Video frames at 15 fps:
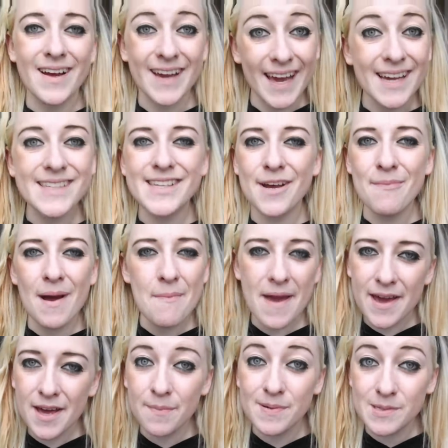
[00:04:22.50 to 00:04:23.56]
Okay, so my
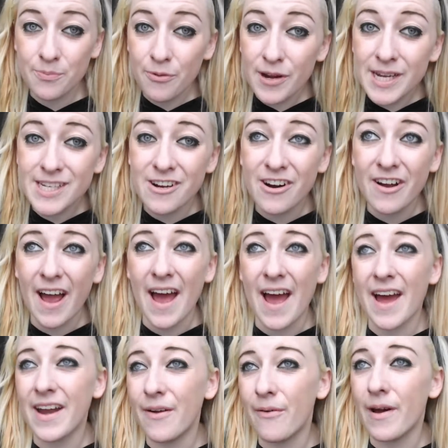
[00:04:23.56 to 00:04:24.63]
makeup is pretty dark
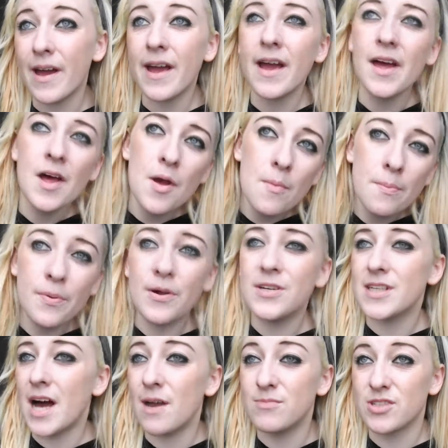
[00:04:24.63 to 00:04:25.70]
anyway,
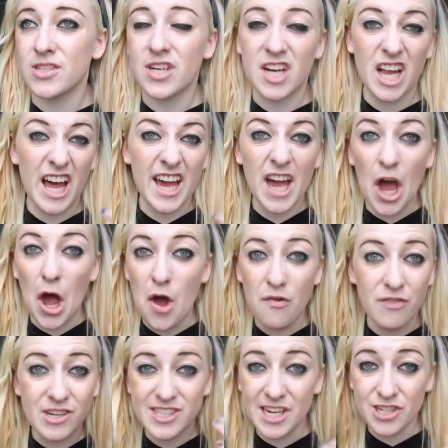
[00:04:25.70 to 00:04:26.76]
but I'm just gonna like
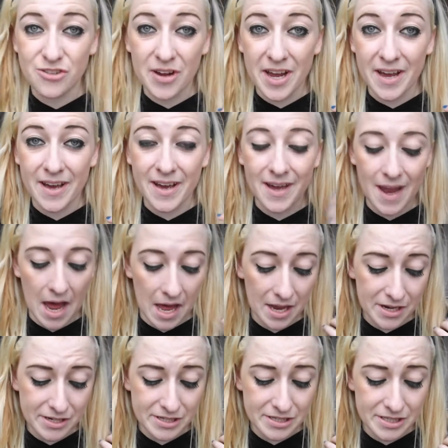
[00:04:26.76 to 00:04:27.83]
over exaggerate it
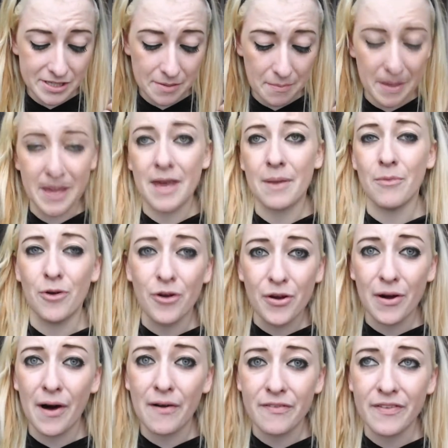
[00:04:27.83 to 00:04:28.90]
and make it more
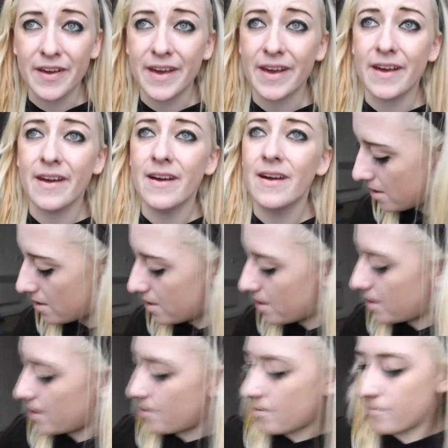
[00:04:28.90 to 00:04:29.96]
gothy.
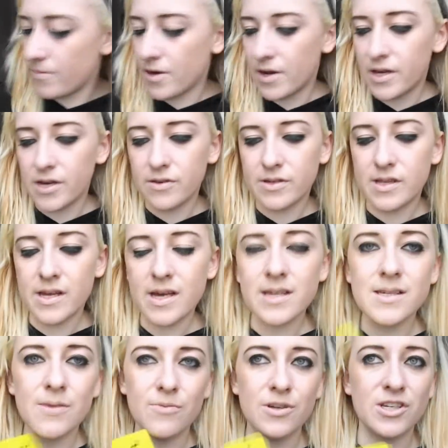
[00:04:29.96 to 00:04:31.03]
I'm gonna use this,
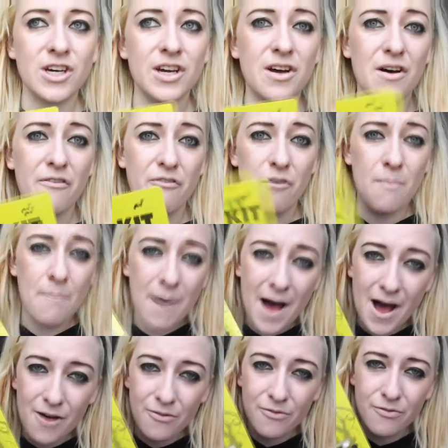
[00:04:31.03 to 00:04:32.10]
which I got for
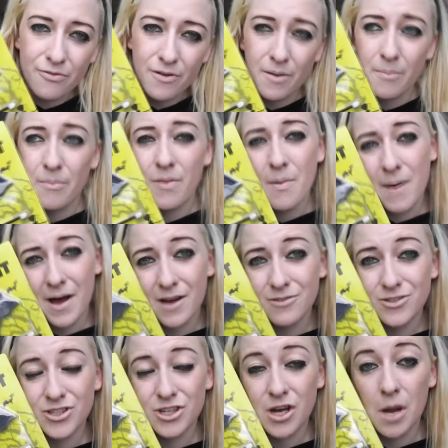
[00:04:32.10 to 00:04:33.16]
£1 from the
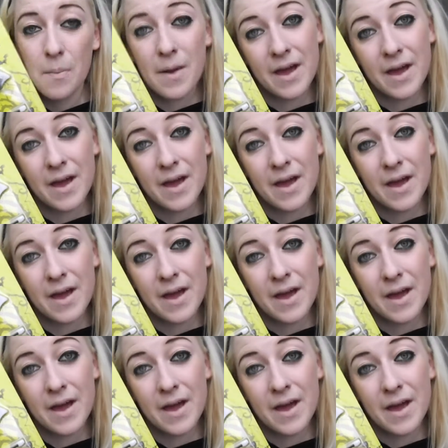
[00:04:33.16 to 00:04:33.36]
pound shop